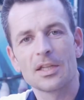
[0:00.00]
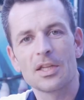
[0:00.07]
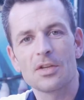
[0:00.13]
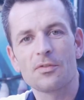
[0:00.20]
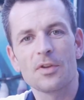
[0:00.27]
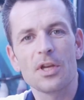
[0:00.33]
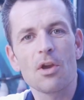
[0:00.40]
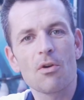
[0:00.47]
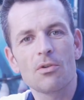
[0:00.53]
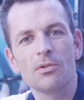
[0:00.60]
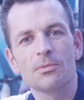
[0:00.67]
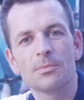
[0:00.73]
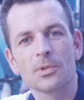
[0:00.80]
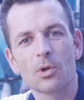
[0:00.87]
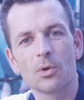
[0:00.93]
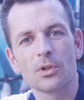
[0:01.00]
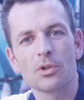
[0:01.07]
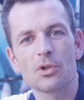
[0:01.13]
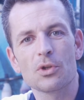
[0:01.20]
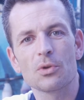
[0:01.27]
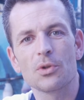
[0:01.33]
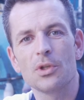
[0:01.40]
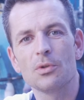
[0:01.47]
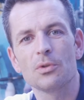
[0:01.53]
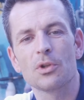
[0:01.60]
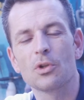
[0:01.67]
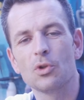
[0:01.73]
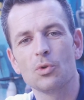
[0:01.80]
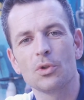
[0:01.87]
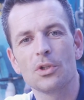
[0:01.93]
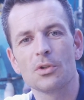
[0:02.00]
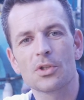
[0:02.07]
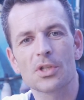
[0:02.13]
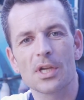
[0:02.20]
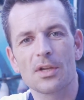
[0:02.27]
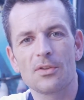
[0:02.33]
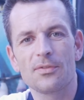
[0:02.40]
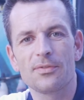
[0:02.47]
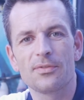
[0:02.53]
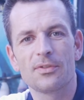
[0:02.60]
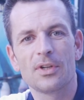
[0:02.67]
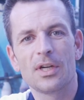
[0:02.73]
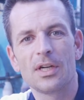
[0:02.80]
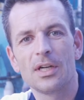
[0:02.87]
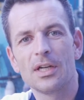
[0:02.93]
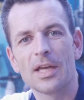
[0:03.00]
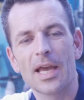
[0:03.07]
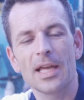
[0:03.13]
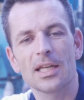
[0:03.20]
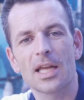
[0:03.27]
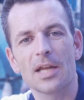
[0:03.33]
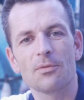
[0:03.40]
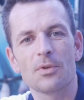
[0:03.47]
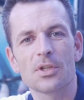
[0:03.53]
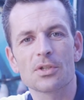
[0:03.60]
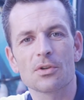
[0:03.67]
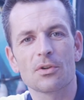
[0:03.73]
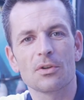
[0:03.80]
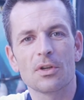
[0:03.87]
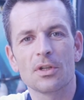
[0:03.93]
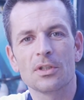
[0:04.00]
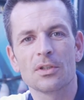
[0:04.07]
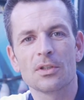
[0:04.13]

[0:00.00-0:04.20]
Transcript: in this video, I'm going to show you the do-it-yourself headlight restorer